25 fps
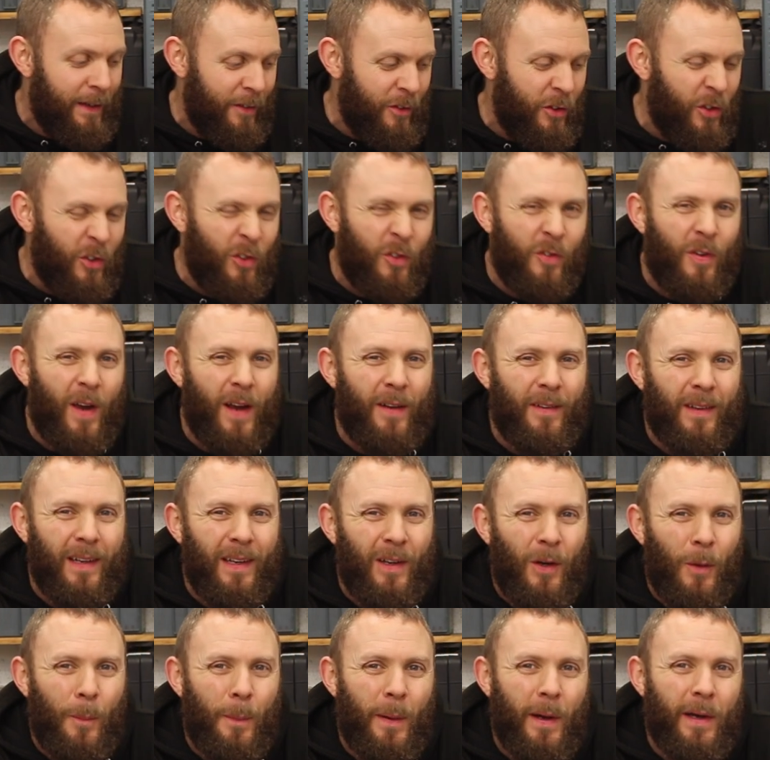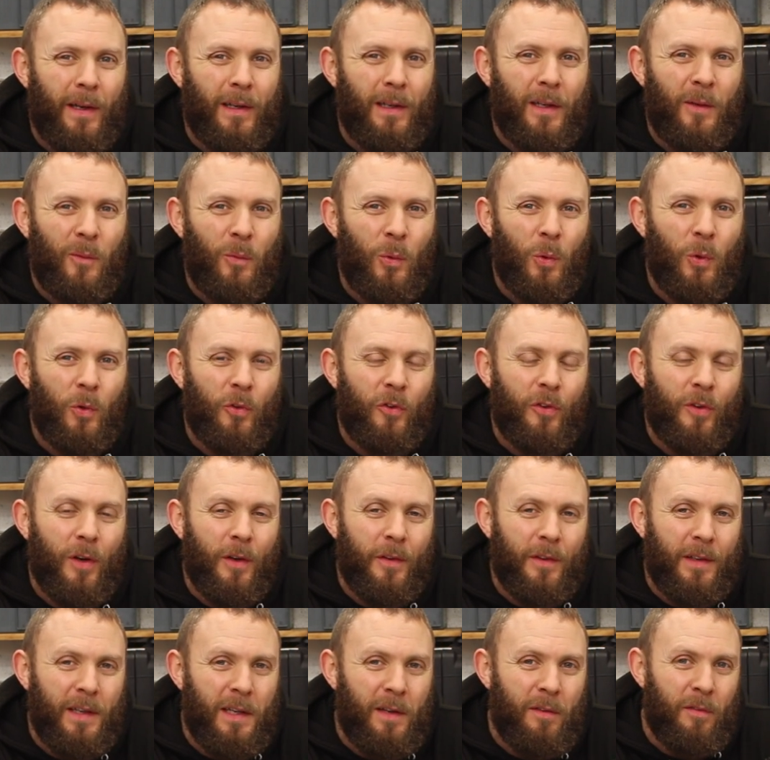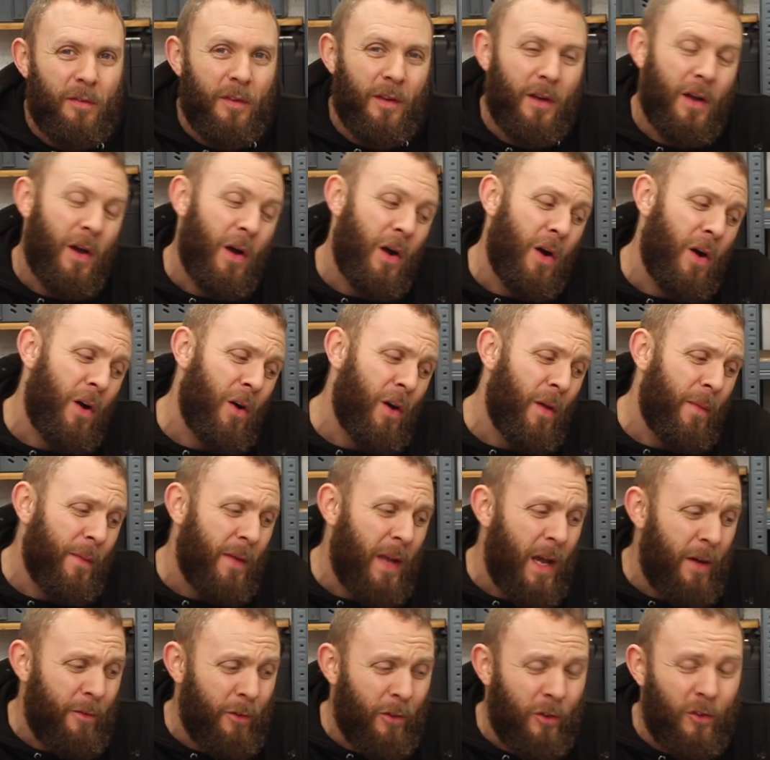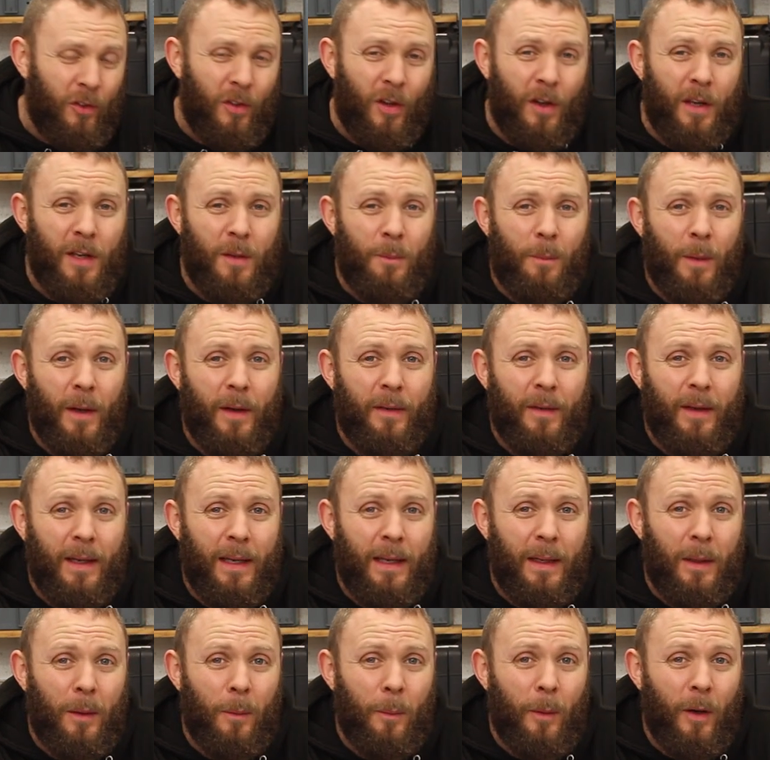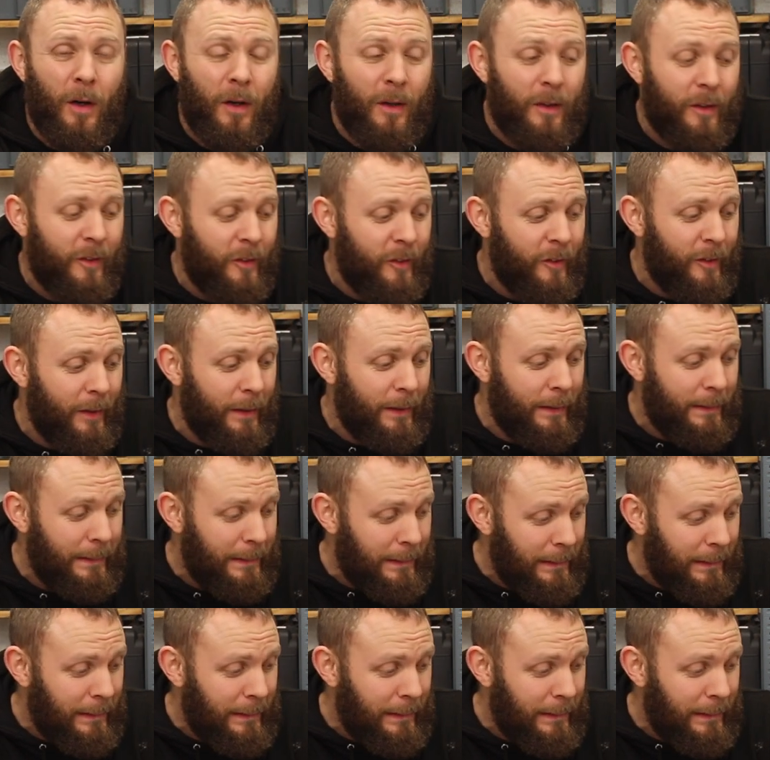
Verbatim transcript: Just found a little puddle of water underneath the car on the other side by the gearbox.